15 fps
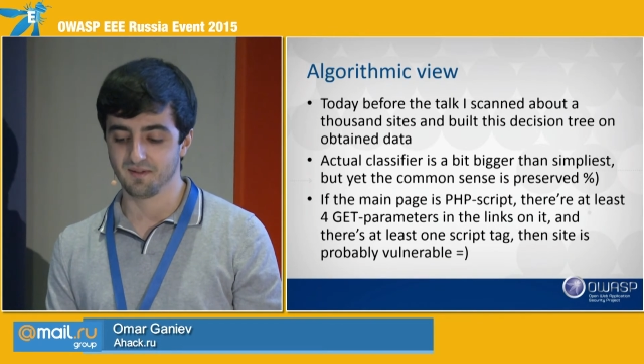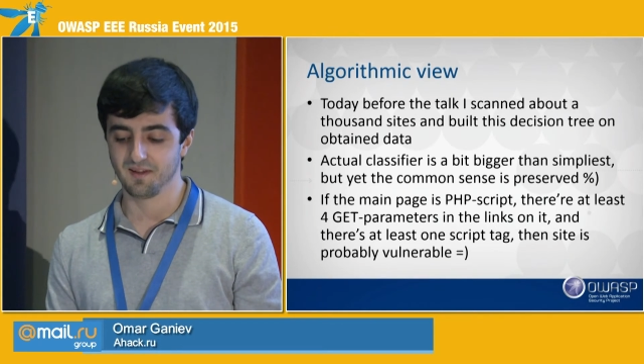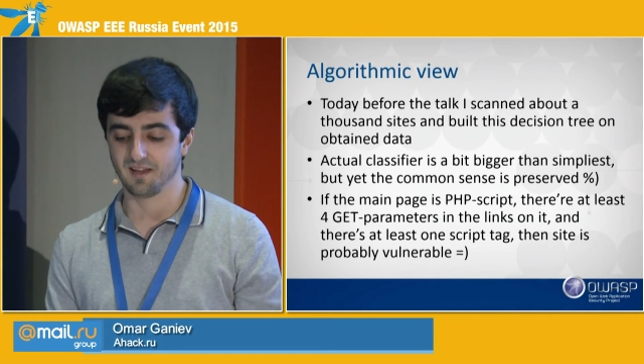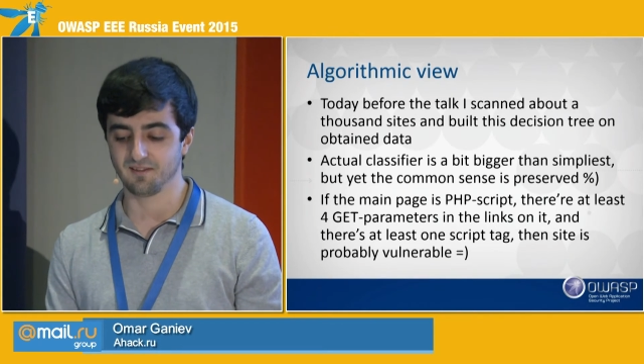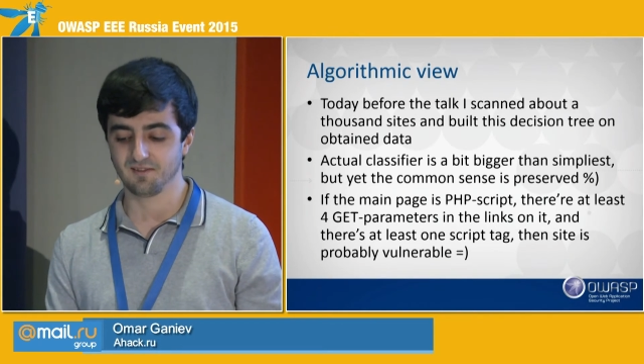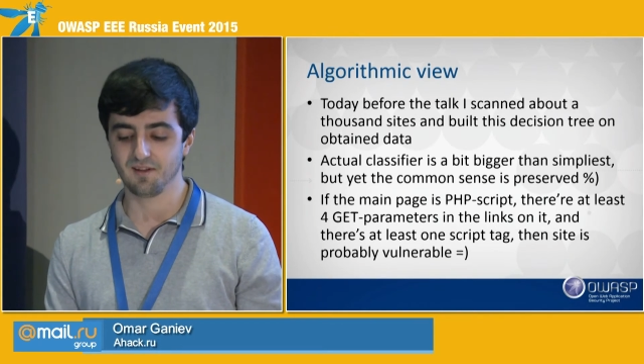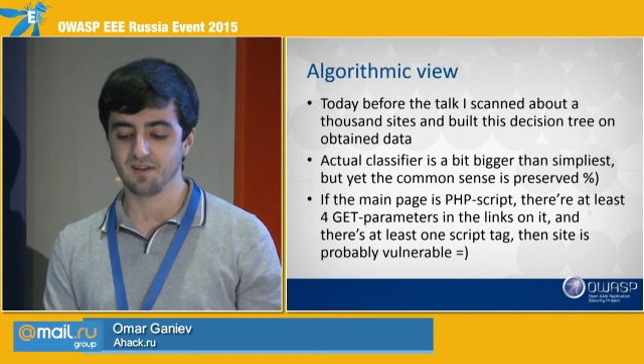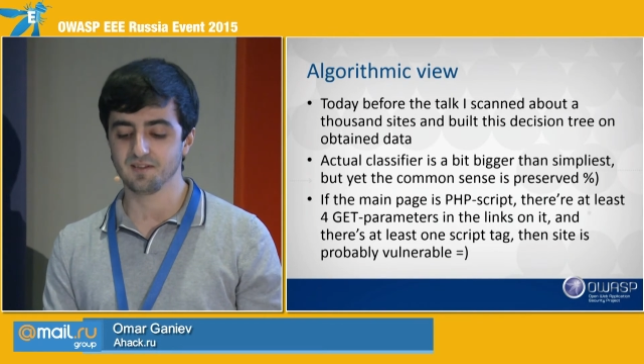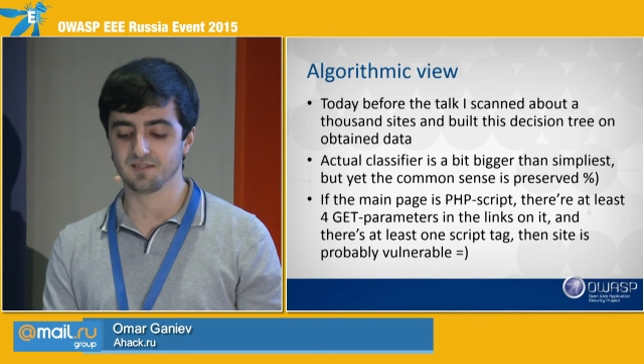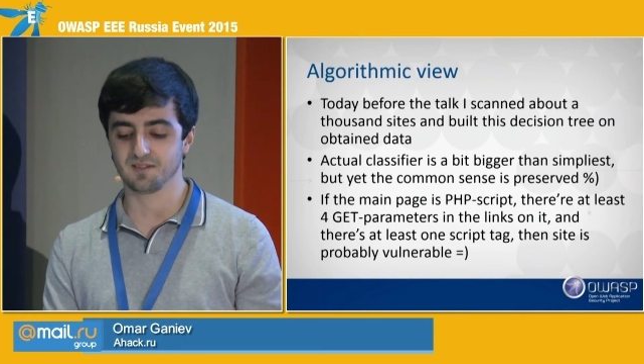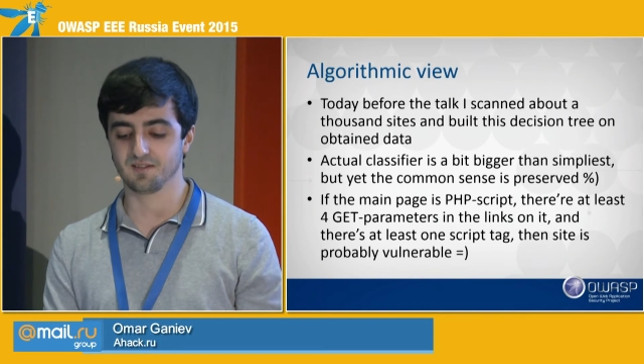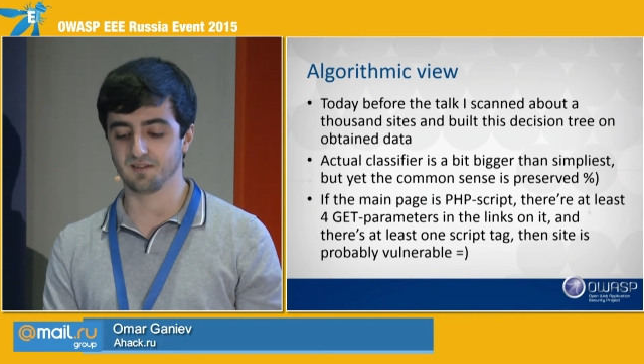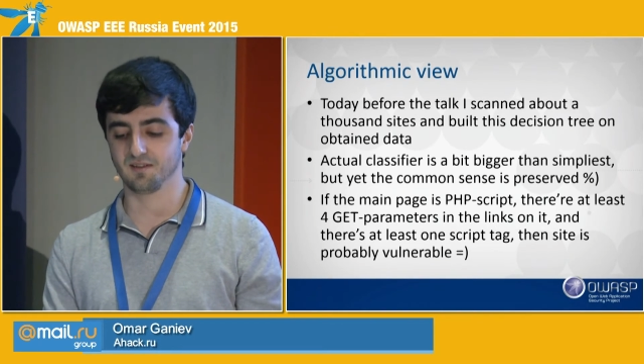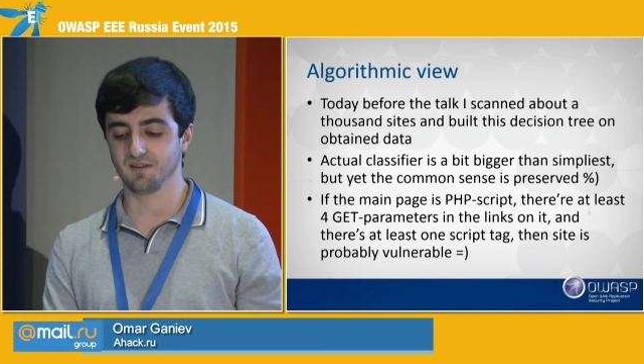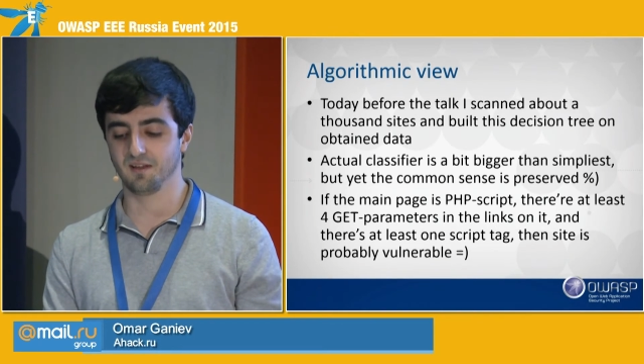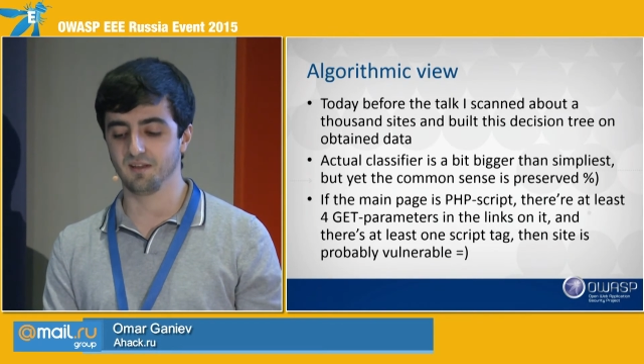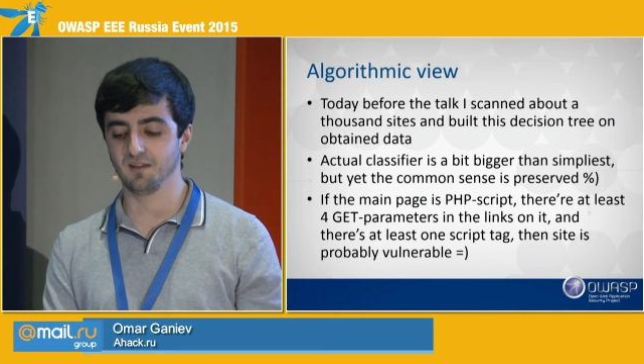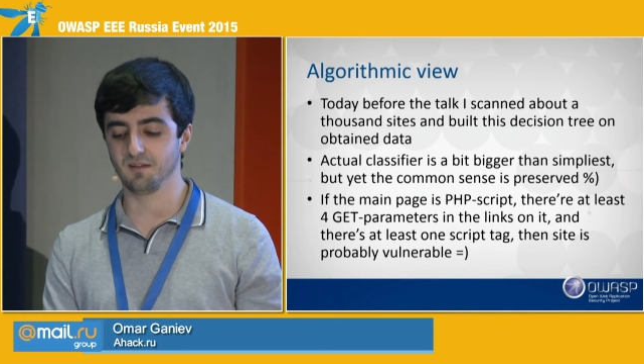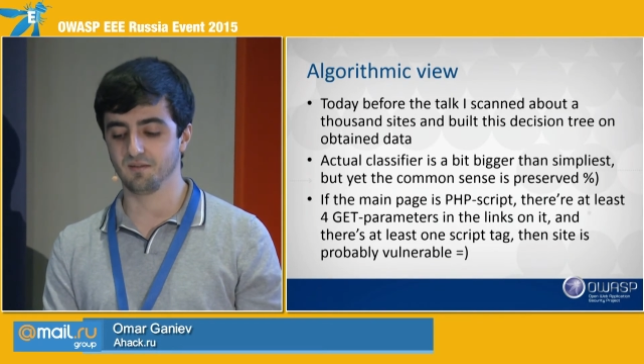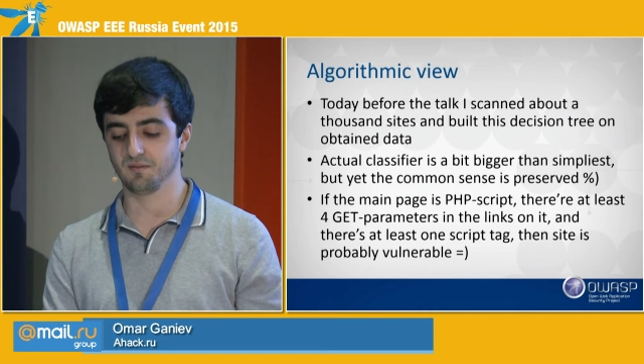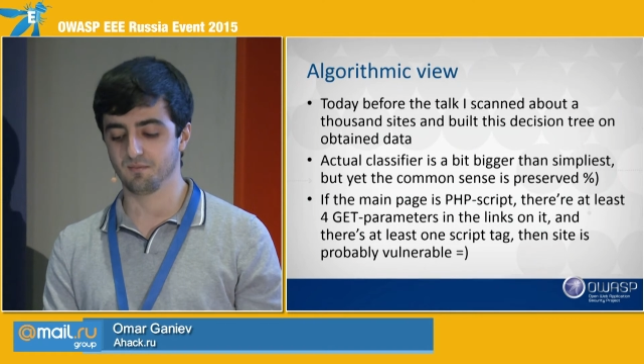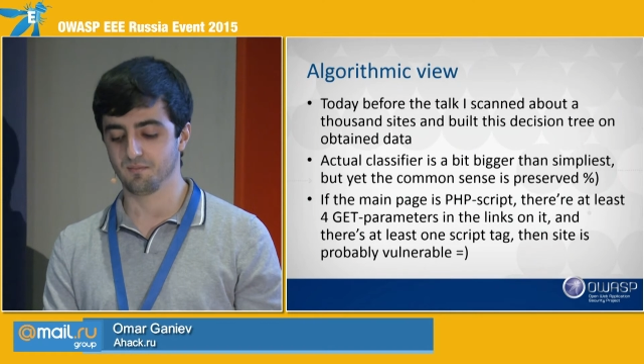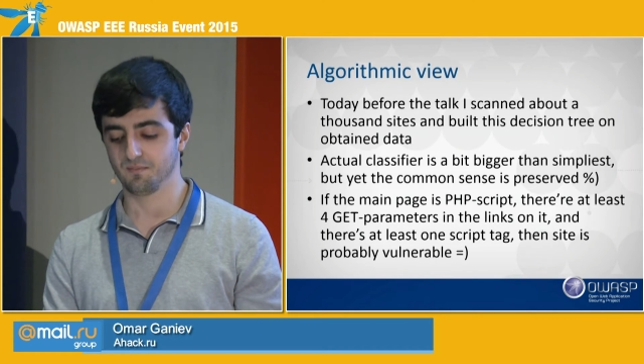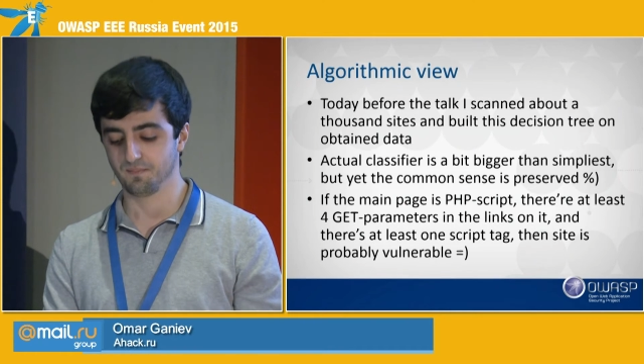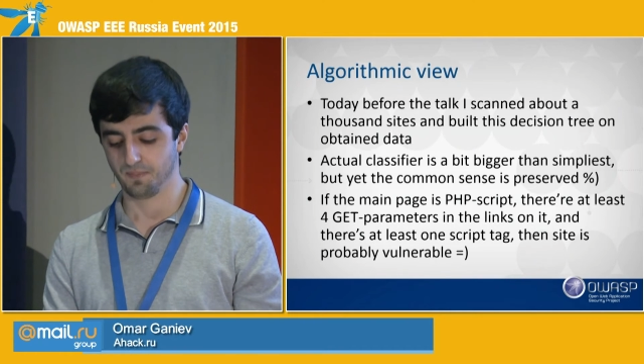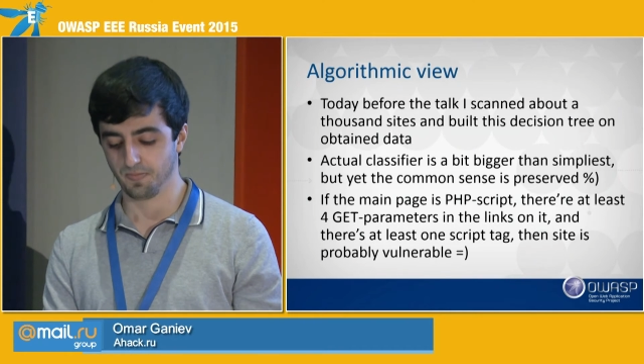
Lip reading: At least in